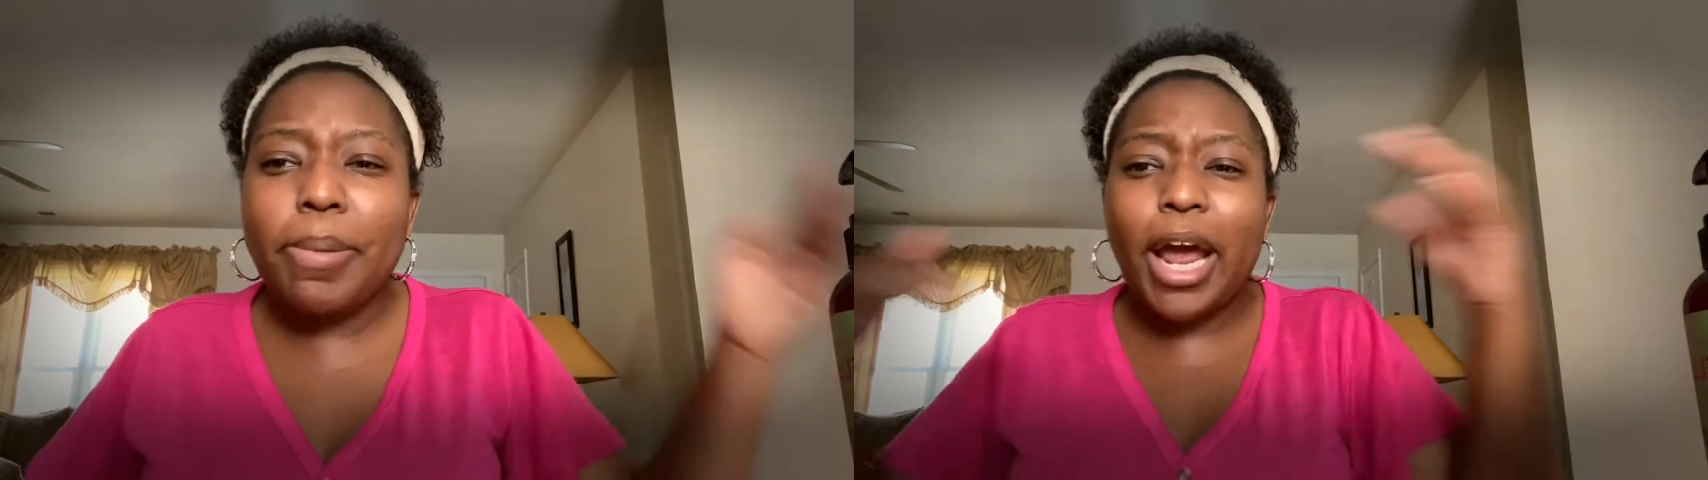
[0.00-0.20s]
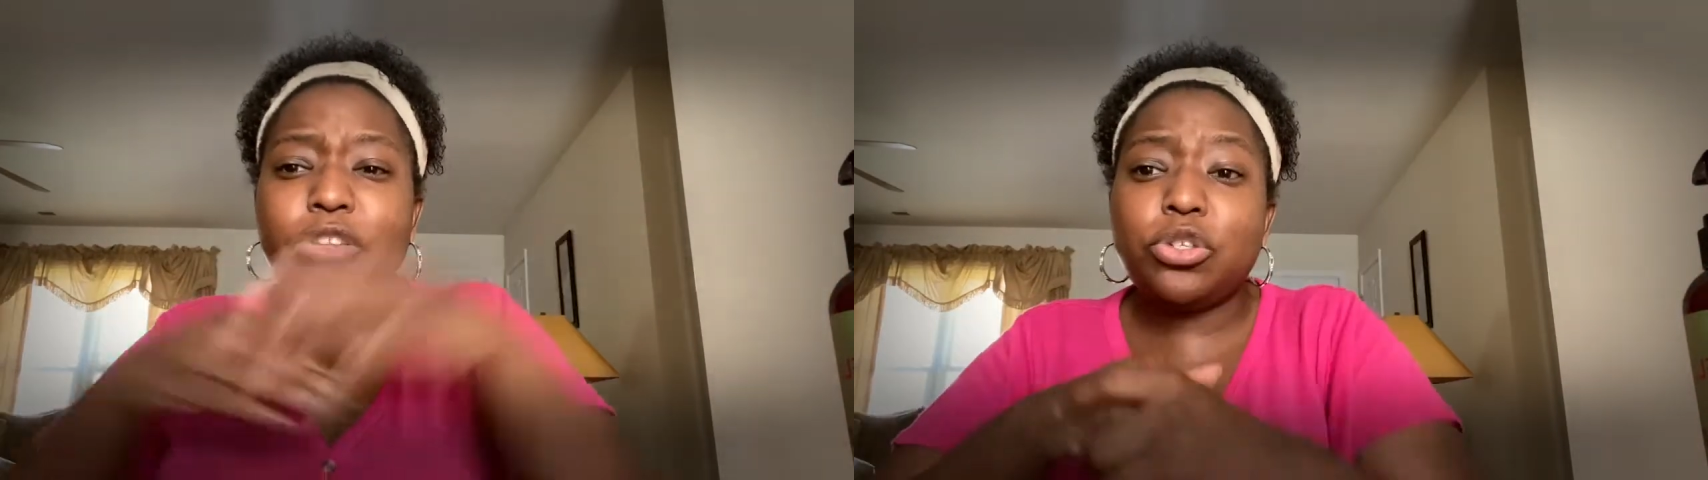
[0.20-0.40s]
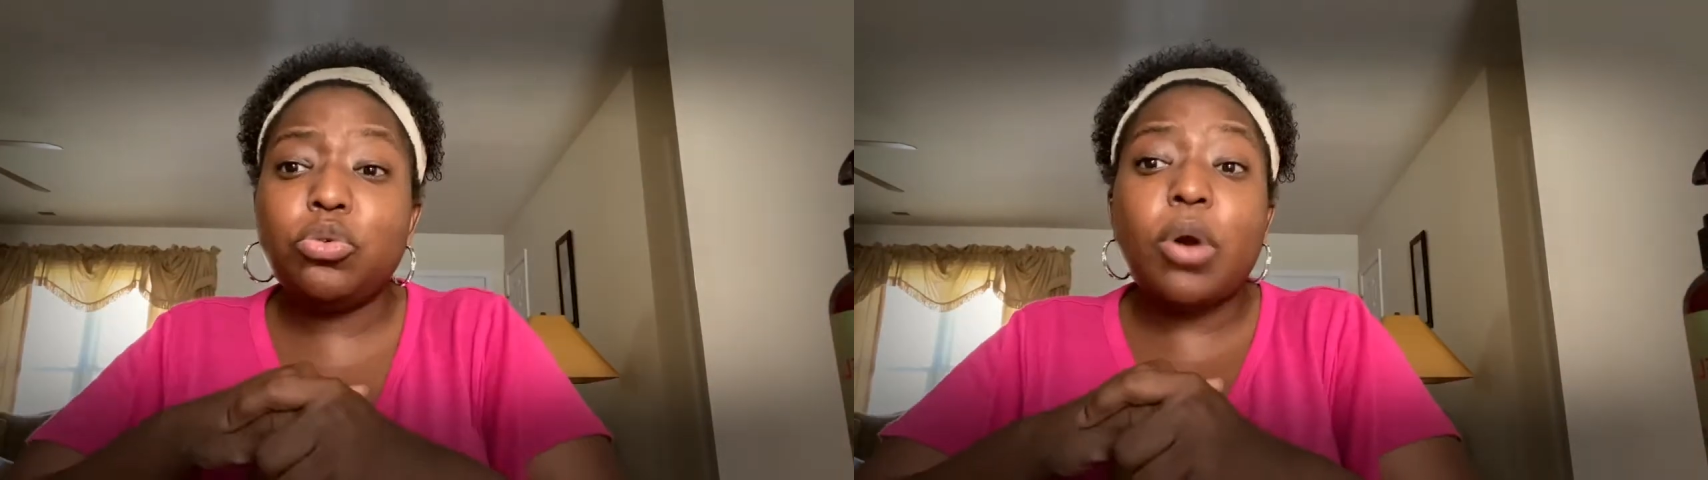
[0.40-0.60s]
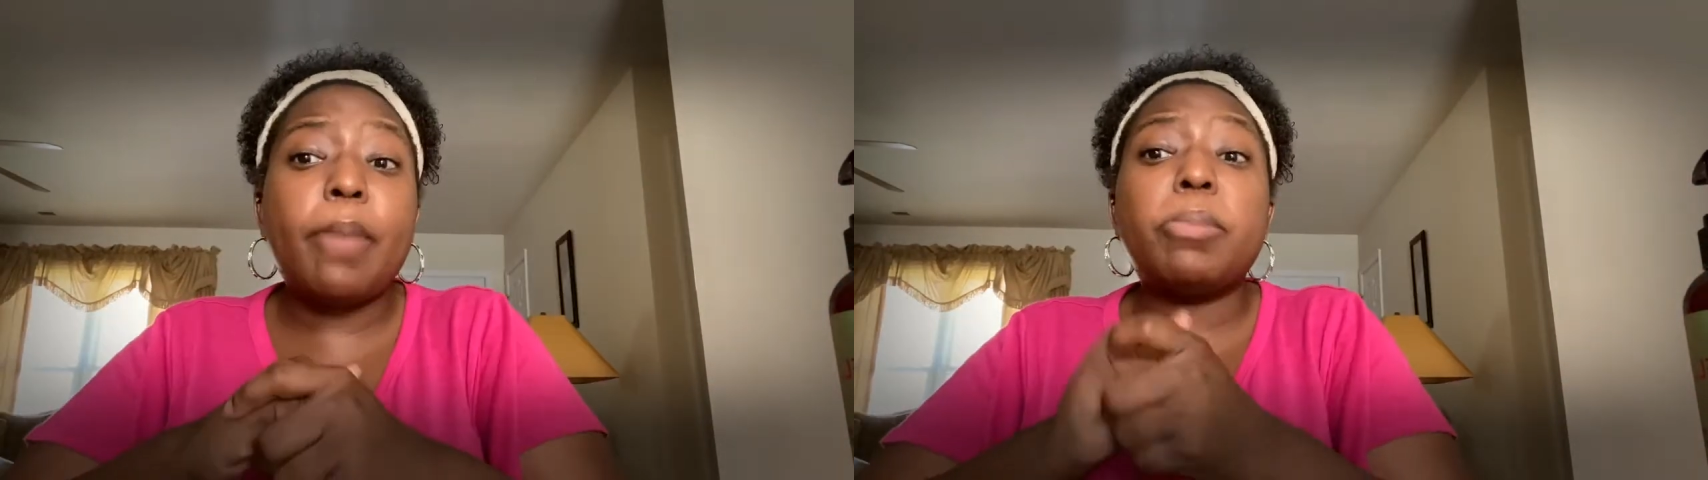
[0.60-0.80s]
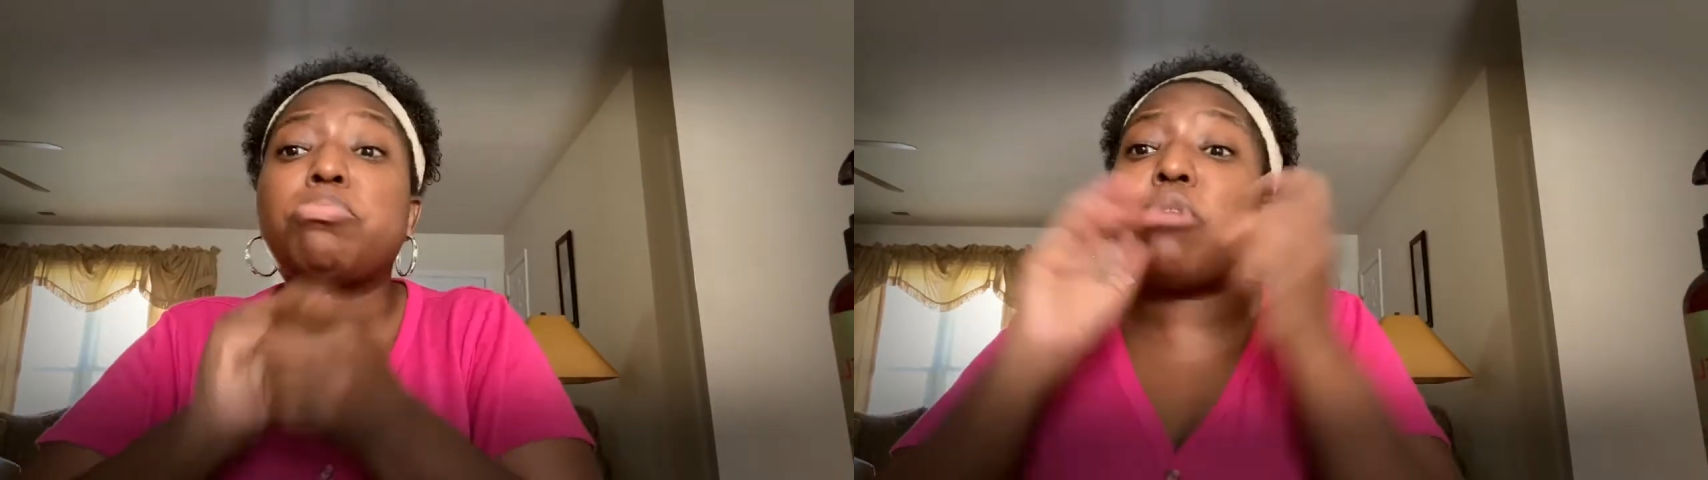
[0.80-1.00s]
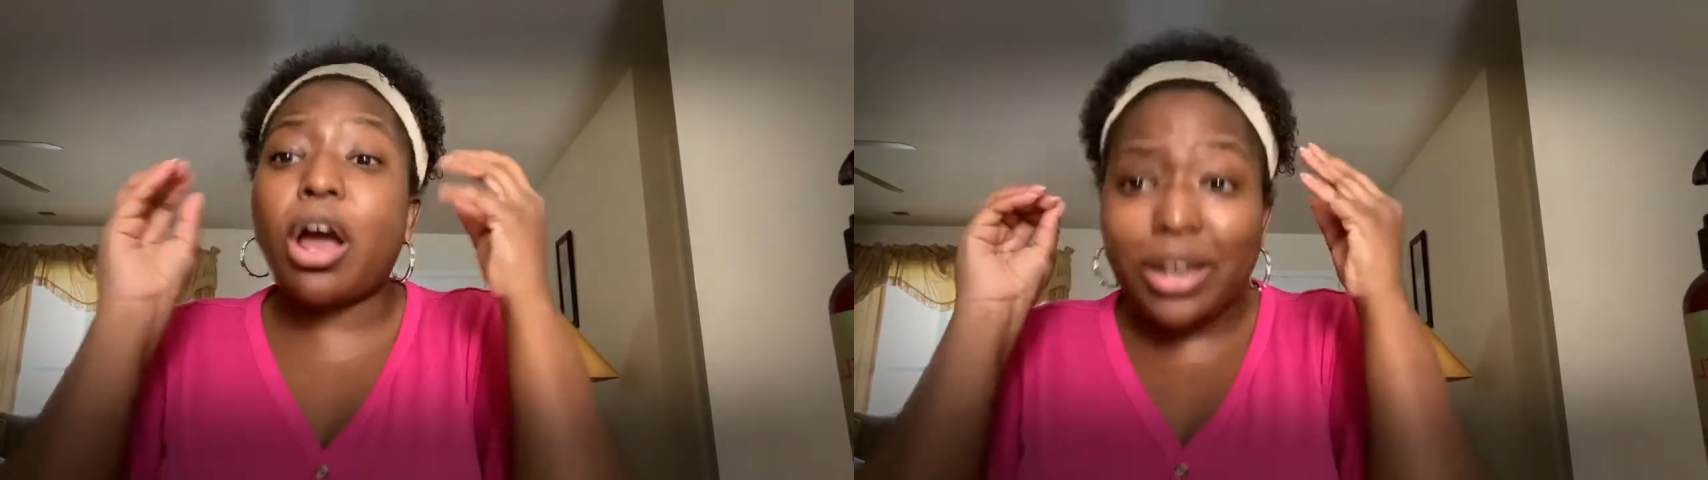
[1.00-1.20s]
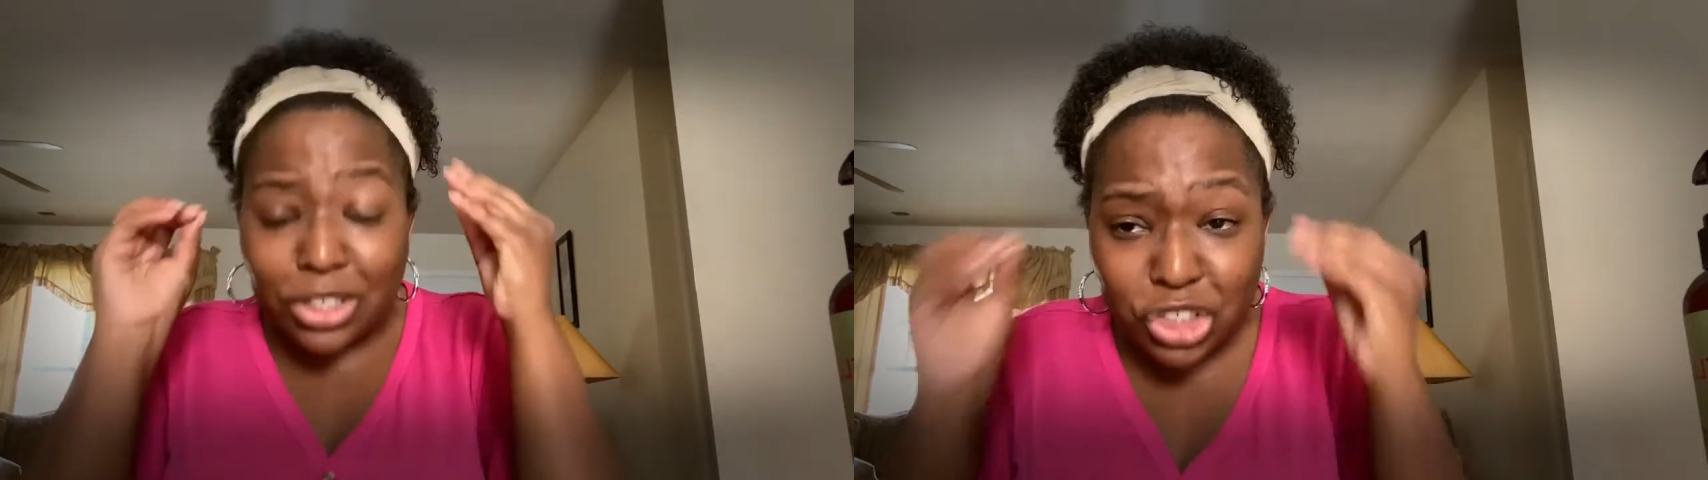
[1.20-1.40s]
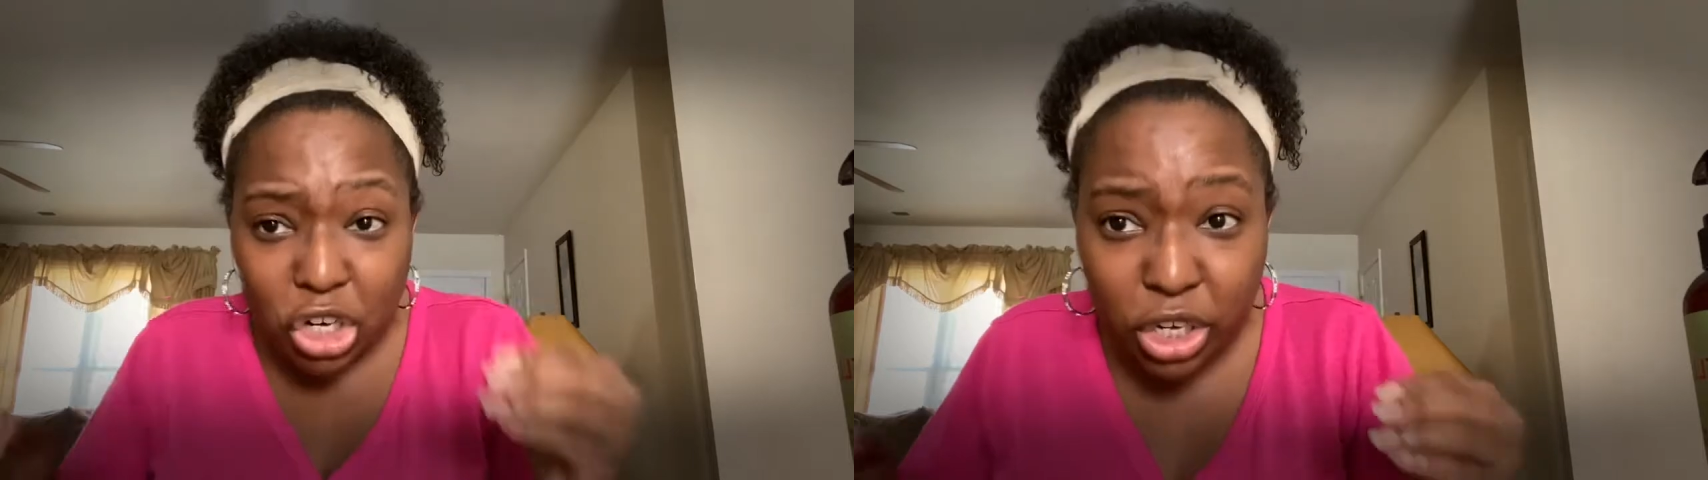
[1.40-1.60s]
But I'm a
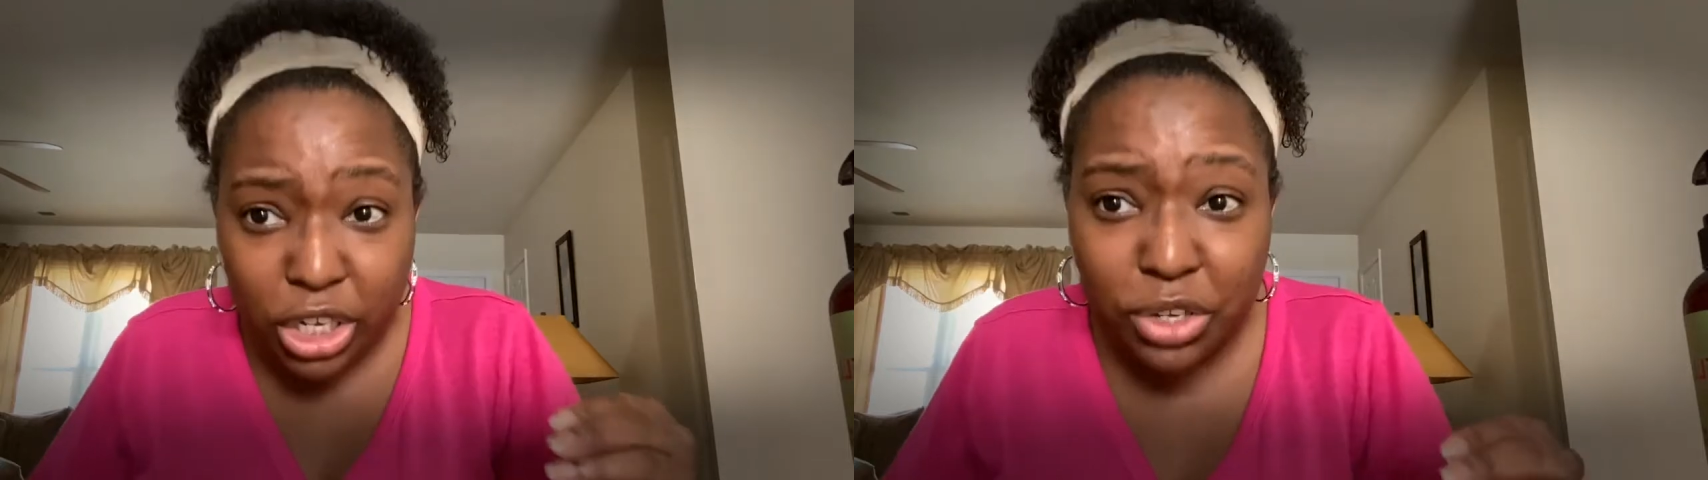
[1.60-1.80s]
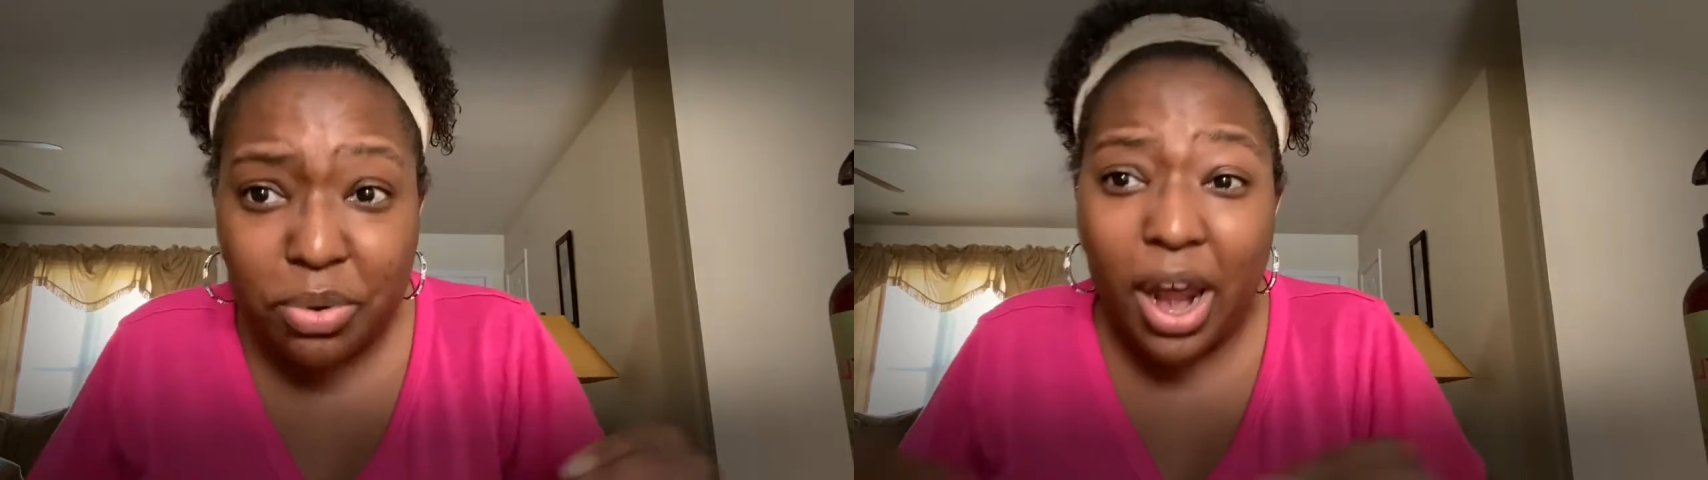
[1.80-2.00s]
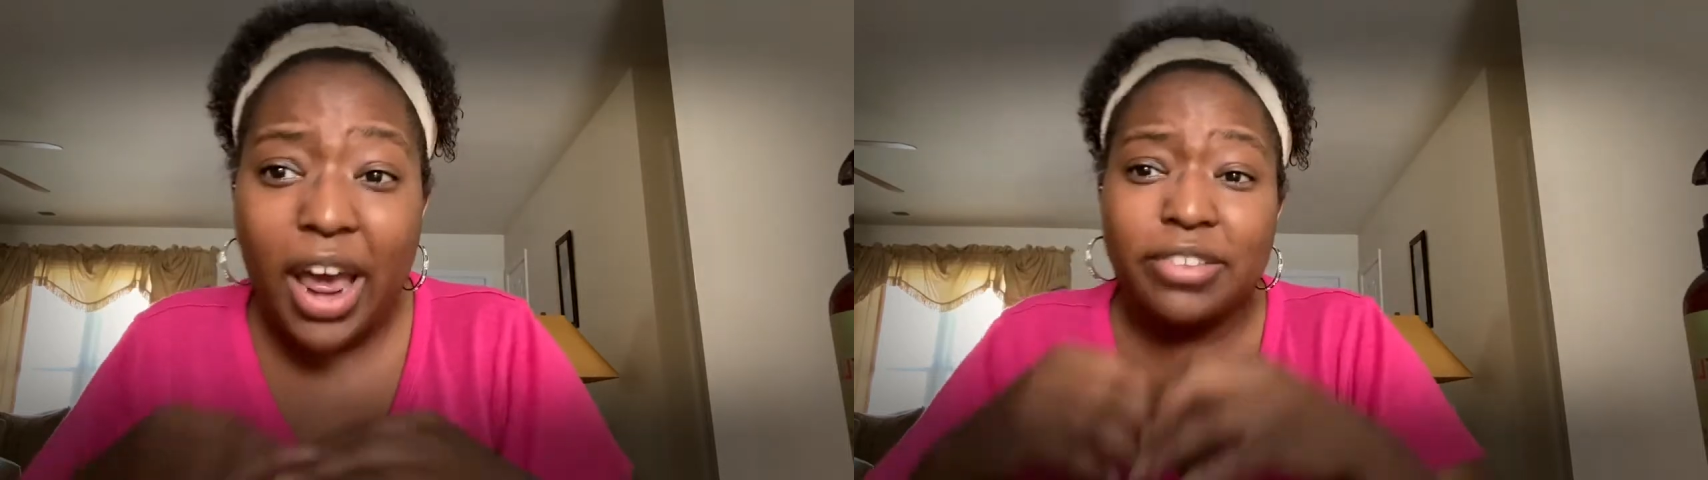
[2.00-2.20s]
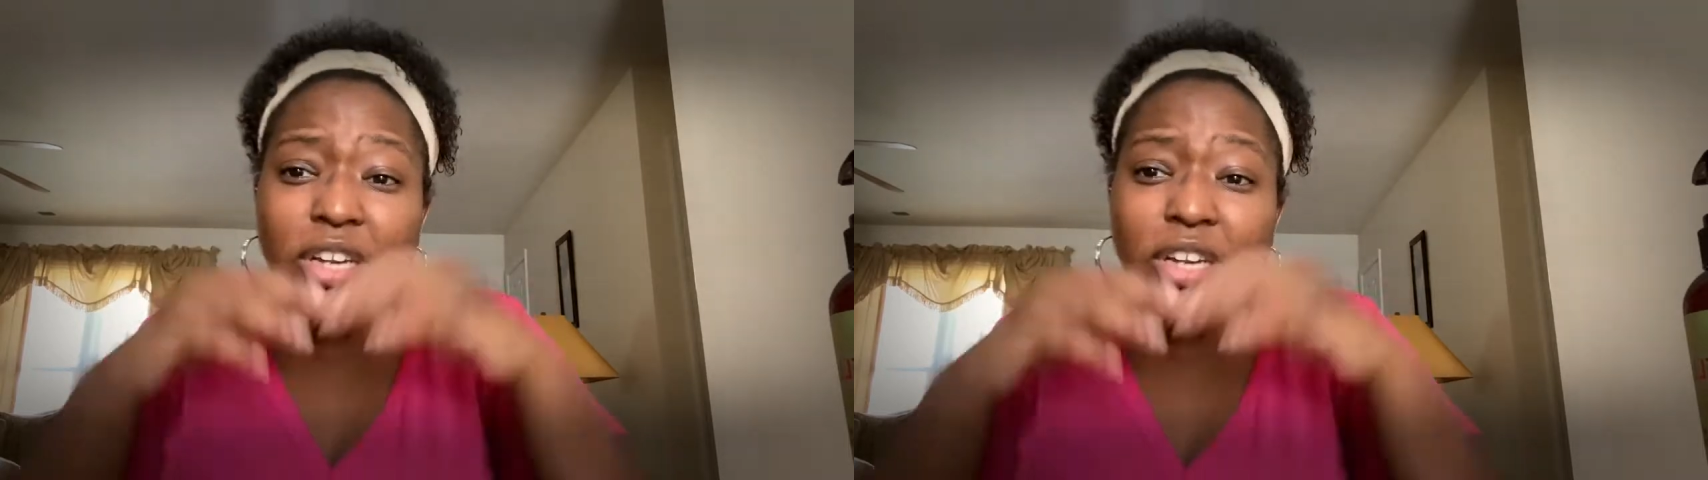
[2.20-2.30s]
product junkie, you guys.